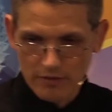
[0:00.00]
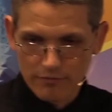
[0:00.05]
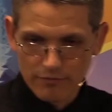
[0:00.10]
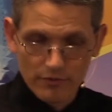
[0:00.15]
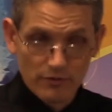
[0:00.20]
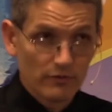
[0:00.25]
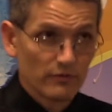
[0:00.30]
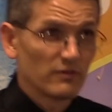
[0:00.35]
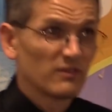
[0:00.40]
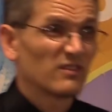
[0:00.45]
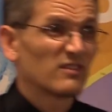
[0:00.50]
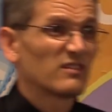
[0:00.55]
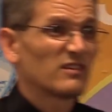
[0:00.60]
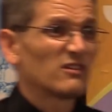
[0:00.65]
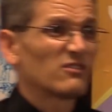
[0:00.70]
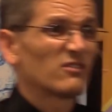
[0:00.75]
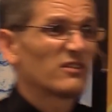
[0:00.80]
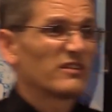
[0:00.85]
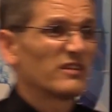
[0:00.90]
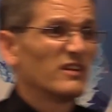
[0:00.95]
foods,
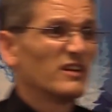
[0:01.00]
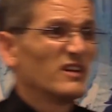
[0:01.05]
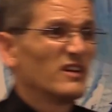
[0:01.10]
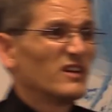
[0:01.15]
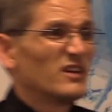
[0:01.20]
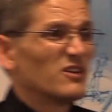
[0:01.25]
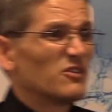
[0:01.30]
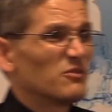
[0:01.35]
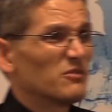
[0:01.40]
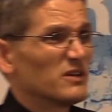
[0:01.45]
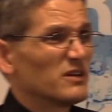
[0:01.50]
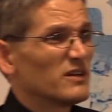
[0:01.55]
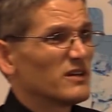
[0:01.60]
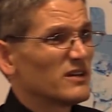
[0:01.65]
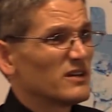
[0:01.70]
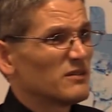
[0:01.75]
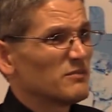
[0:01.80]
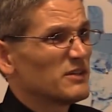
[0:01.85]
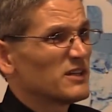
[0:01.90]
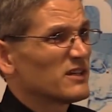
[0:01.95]
etc.
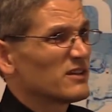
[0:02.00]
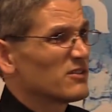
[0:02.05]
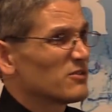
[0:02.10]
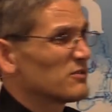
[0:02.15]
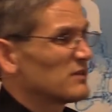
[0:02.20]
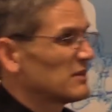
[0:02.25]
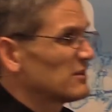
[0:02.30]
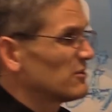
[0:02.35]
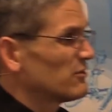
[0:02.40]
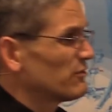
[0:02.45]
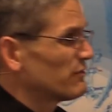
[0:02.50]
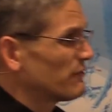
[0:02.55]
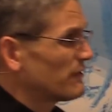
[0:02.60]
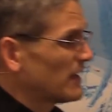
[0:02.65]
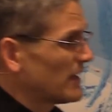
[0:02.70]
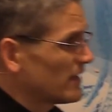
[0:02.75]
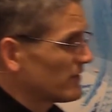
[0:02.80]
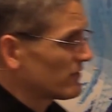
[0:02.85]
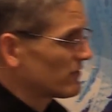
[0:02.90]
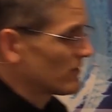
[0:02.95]
Why? Because we know
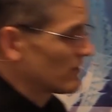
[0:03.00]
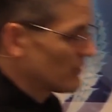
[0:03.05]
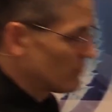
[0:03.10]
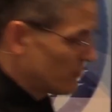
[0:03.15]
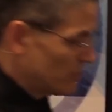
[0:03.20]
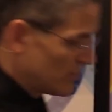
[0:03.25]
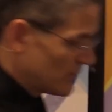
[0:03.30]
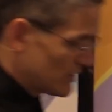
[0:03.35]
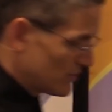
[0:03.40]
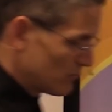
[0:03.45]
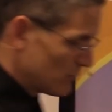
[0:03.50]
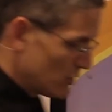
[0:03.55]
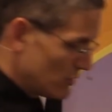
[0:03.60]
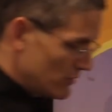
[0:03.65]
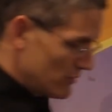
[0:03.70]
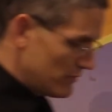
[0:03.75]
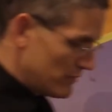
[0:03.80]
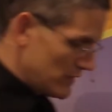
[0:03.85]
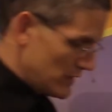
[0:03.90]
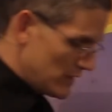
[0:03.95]
fats are a big
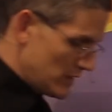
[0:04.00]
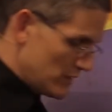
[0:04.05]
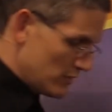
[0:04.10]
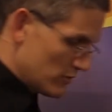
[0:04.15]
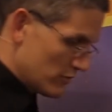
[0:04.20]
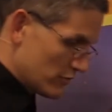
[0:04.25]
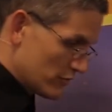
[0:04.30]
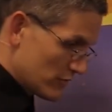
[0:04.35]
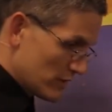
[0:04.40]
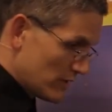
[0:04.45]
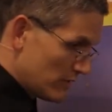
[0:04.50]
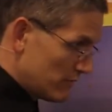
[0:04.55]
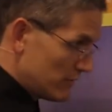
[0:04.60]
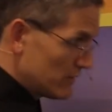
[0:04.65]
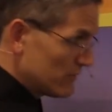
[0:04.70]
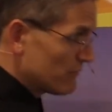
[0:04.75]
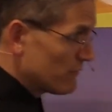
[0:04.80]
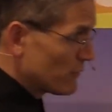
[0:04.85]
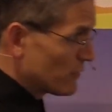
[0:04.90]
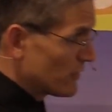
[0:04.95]
motivating or driving
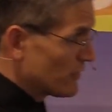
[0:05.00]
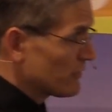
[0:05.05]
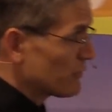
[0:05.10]
force